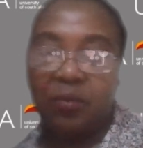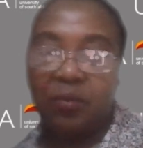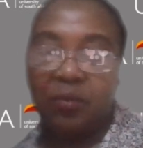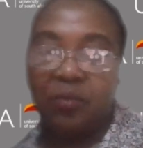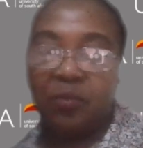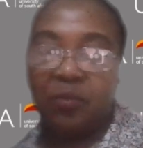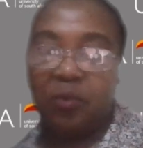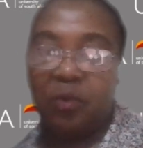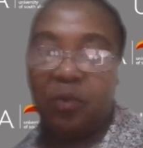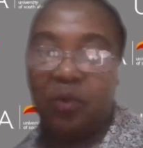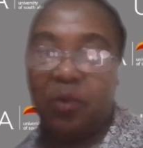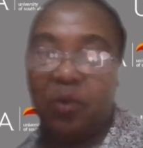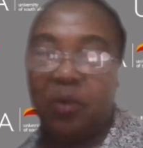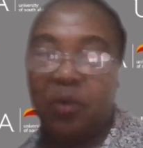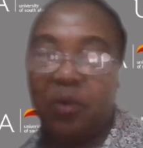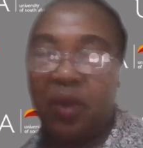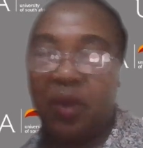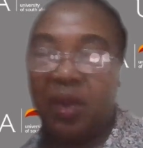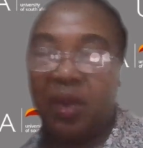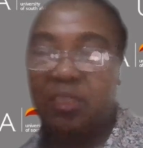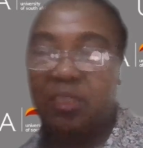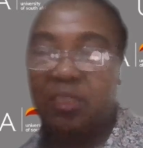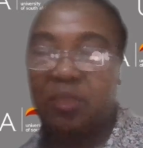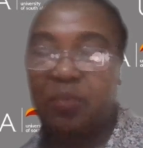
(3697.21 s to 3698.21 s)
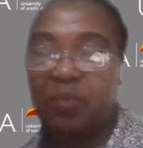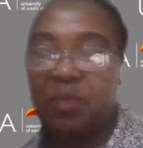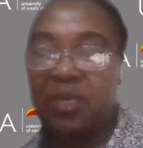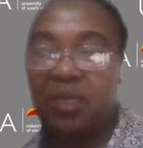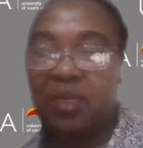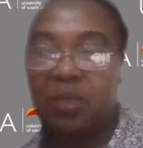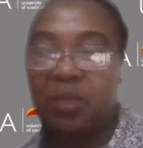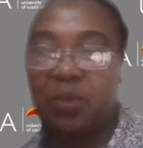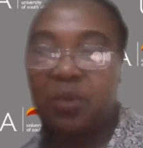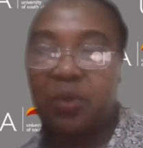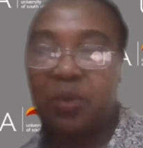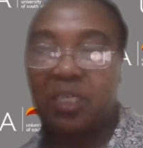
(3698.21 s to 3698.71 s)
for your last
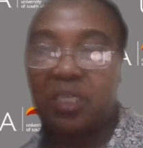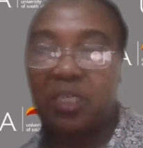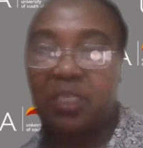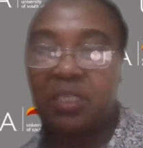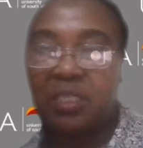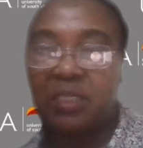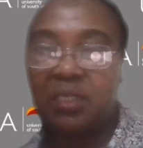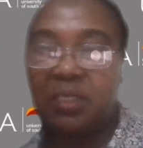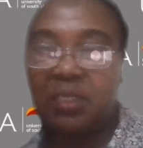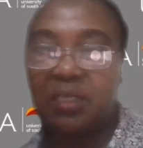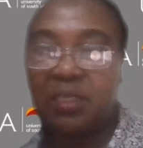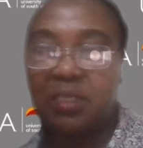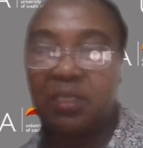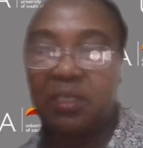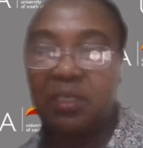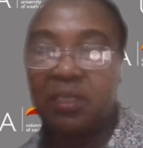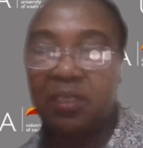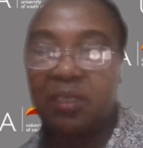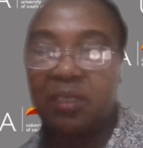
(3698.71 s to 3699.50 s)
minute questions.